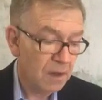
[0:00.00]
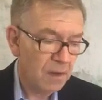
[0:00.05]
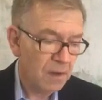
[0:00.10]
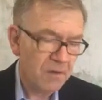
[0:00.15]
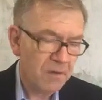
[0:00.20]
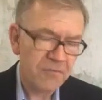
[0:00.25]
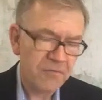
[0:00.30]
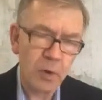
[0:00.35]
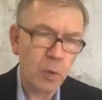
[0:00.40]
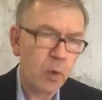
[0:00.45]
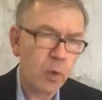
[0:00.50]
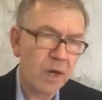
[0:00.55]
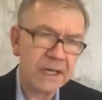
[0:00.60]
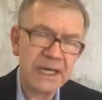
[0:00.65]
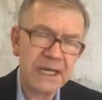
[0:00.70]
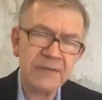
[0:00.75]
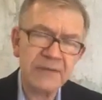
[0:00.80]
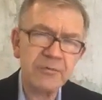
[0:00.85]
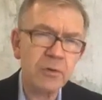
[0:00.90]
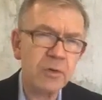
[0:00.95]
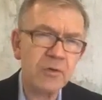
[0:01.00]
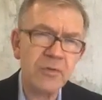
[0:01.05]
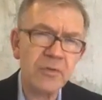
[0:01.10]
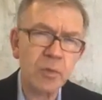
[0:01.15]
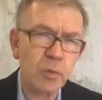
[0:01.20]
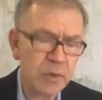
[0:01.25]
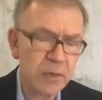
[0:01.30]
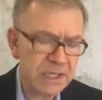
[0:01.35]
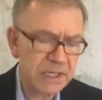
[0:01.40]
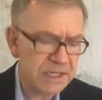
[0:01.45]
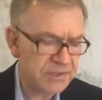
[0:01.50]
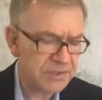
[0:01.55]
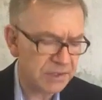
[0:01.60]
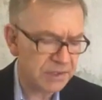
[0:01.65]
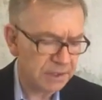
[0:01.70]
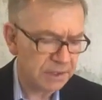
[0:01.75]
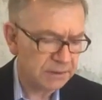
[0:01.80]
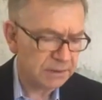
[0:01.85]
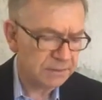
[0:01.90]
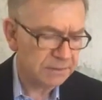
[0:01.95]
For whatever the reason,
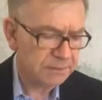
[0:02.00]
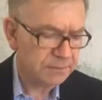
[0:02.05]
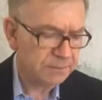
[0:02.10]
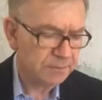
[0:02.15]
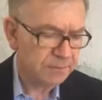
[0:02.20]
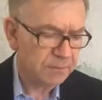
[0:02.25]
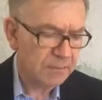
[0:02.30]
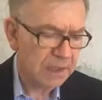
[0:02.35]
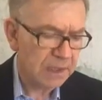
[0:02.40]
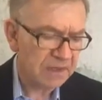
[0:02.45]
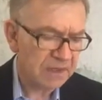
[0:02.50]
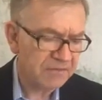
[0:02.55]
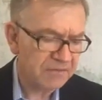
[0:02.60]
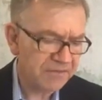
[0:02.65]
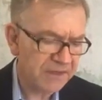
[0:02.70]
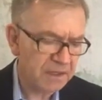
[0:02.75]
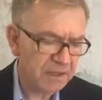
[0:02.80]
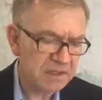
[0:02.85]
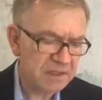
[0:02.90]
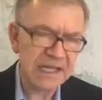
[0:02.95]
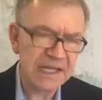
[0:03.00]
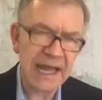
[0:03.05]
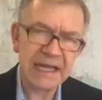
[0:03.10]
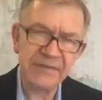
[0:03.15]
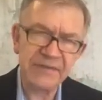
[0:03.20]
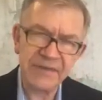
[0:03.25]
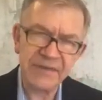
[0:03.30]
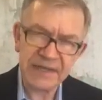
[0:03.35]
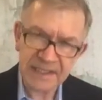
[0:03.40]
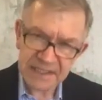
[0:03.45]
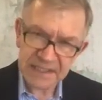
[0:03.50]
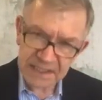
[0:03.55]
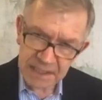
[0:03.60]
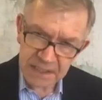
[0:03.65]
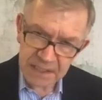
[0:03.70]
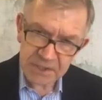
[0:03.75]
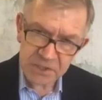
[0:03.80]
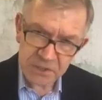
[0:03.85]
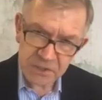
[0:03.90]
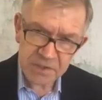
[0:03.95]
it feels like the
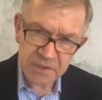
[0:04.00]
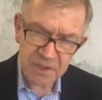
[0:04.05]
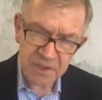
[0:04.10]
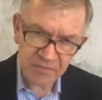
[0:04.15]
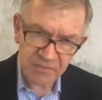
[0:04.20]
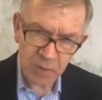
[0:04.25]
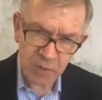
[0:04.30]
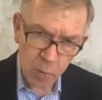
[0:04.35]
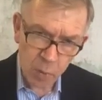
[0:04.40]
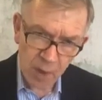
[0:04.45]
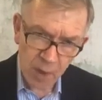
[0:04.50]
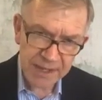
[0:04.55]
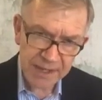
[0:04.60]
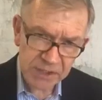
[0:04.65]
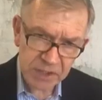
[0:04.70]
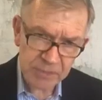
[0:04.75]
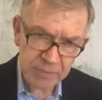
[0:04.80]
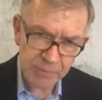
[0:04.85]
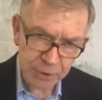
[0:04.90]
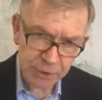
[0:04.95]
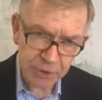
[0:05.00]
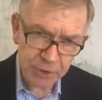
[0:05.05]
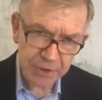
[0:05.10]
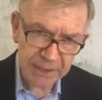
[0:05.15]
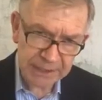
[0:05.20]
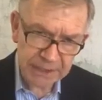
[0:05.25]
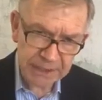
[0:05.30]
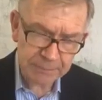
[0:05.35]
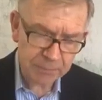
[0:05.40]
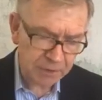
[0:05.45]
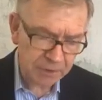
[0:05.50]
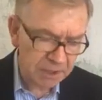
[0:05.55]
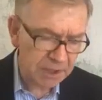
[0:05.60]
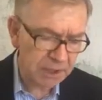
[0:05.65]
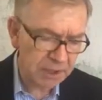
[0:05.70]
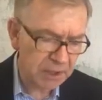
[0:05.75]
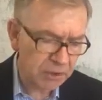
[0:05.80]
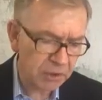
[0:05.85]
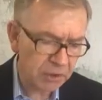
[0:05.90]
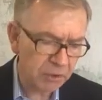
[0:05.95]
attention of the white community in
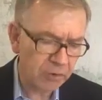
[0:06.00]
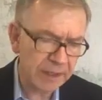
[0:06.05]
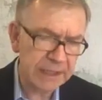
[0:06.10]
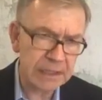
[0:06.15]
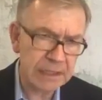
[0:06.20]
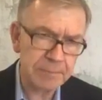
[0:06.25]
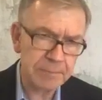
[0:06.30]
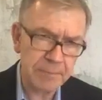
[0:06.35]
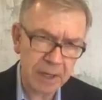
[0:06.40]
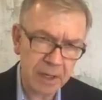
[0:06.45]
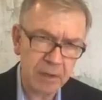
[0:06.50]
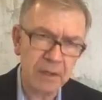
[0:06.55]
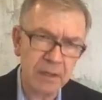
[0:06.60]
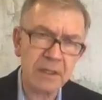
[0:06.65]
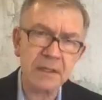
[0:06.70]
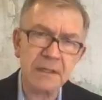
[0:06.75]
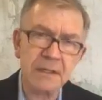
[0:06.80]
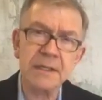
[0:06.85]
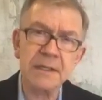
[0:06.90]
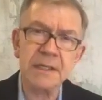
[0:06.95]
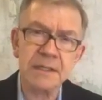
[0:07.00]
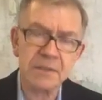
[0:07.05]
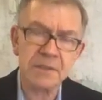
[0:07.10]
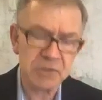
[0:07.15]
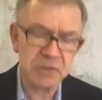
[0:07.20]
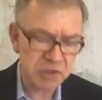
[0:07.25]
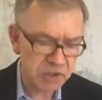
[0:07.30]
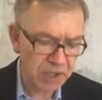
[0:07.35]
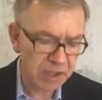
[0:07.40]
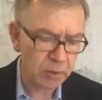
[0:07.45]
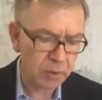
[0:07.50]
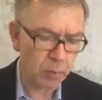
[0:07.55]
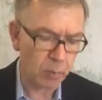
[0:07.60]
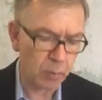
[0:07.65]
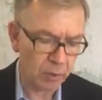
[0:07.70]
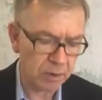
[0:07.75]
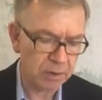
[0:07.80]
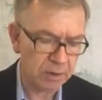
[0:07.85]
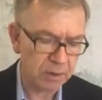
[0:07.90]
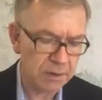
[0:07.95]
particular and America in
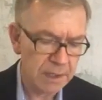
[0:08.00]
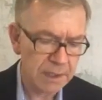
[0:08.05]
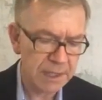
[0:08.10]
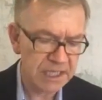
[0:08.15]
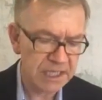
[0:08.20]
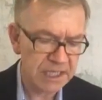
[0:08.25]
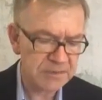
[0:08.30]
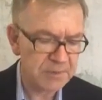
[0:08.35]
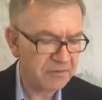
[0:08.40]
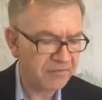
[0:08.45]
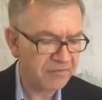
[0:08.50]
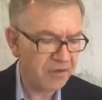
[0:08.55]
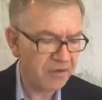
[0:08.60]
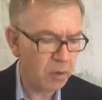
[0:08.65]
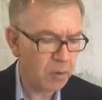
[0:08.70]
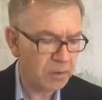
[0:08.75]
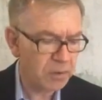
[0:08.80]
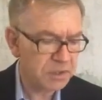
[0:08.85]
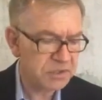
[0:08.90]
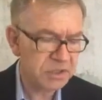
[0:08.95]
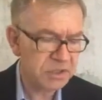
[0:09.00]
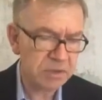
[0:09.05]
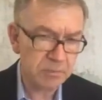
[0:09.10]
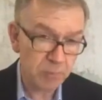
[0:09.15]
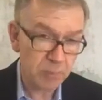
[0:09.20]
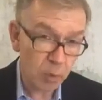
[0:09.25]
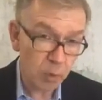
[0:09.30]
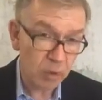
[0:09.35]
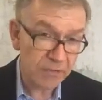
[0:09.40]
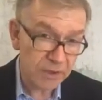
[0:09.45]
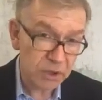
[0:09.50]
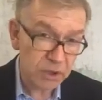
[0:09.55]
general has been focused more than